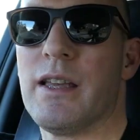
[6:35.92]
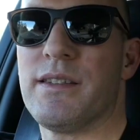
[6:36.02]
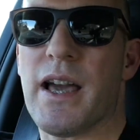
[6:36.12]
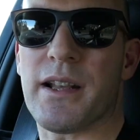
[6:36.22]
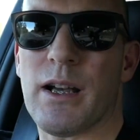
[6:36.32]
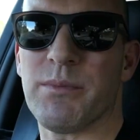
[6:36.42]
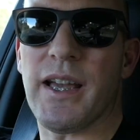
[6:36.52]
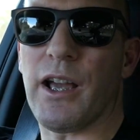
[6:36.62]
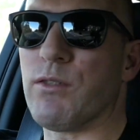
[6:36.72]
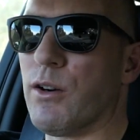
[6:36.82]
Status
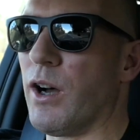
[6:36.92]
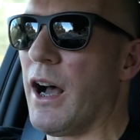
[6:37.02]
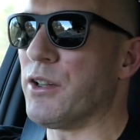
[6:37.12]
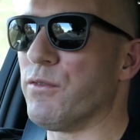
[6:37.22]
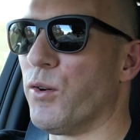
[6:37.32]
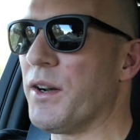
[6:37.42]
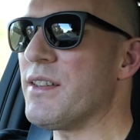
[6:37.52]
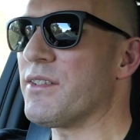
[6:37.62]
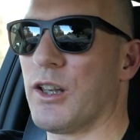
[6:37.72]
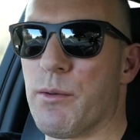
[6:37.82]
update, I've got under
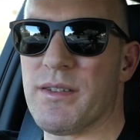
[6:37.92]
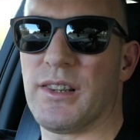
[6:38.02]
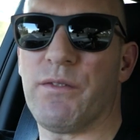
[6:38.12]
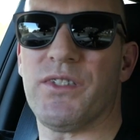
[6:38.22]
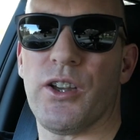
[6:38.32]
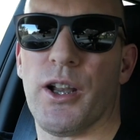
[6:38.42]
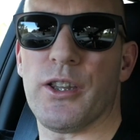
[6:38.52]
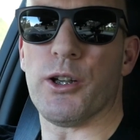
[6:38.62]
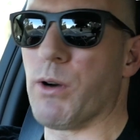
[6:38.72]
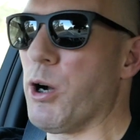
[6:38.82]
46 kilometres left to go to
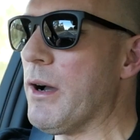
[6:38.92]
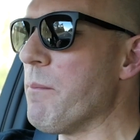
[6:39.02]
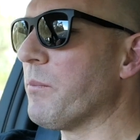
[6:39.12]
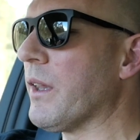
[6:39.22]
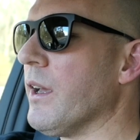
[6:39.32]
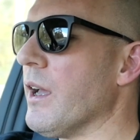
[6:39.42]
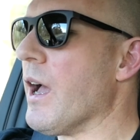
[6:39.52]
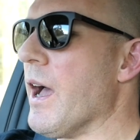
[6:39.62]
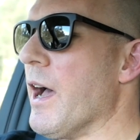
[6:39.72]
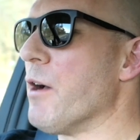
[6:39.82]
Euroa.
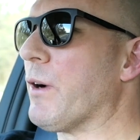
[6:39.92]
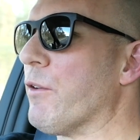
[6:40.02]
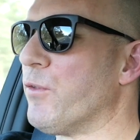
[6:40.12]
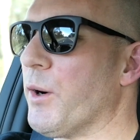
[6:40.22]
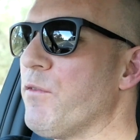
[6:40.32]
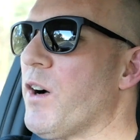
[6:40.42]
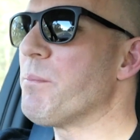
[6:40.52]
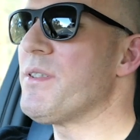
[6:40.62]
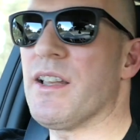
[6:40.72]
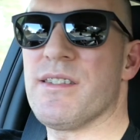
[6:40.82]
We're at
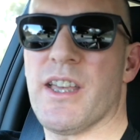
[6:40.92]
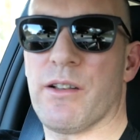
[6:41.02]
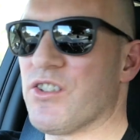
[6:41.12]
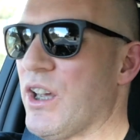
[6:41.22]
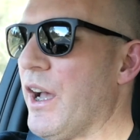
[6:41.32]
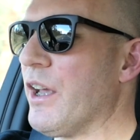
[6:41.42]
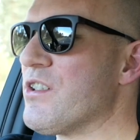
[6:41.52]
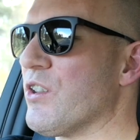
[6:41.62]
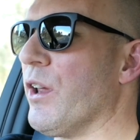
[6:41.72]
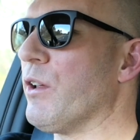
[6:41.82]
45% state of
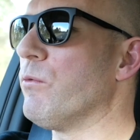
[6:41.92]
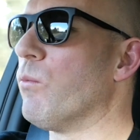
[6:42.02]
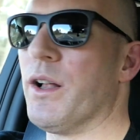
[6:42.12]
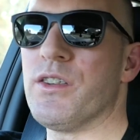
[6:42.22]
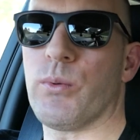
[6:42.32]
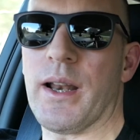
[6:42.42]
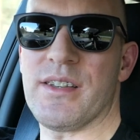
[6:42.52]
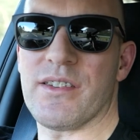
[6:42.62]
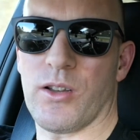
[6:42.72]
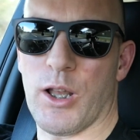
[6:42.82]
charge, showing
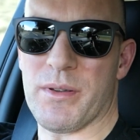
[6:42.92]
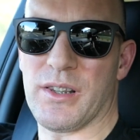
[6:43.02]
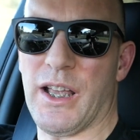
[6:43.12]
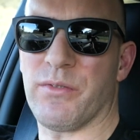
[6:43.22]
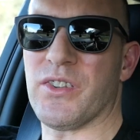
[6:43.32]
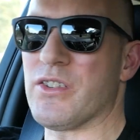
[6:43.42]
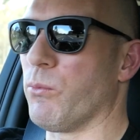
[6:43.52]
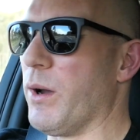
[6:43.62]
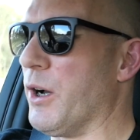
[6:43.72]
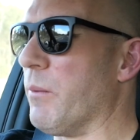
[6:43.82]
126 kilometres left as
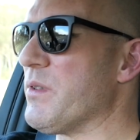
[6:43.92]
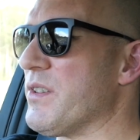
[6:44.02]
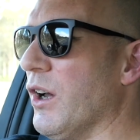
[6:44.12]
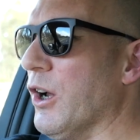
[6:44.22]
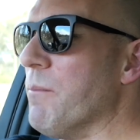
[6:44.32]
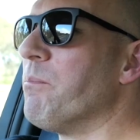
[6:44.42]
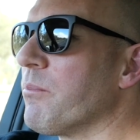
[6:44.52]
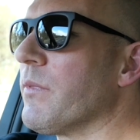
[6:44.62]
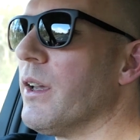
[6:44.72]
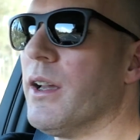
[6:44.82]
well. So
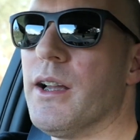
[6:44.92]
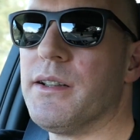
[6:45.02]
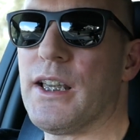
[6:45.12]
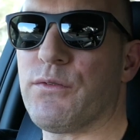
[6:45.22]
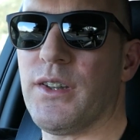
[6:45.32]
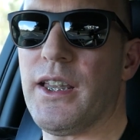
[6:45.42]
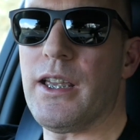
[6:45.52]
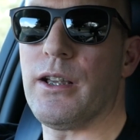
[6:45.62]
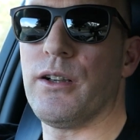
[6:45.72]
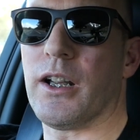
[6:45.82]

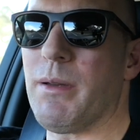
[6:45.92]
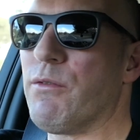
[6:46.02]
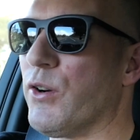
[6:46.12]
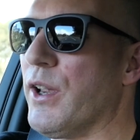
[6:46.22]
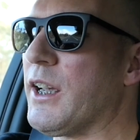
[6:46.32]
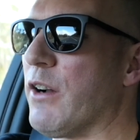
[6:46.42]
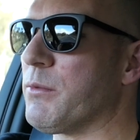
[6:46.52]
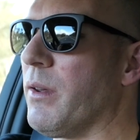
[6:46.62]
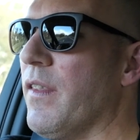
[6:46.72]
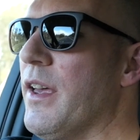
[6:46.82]
definitely going to be very
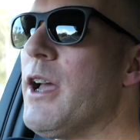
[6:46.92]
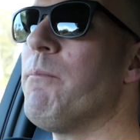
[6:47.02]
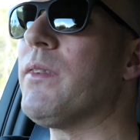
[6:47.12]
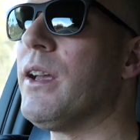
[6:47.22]
comfortably there.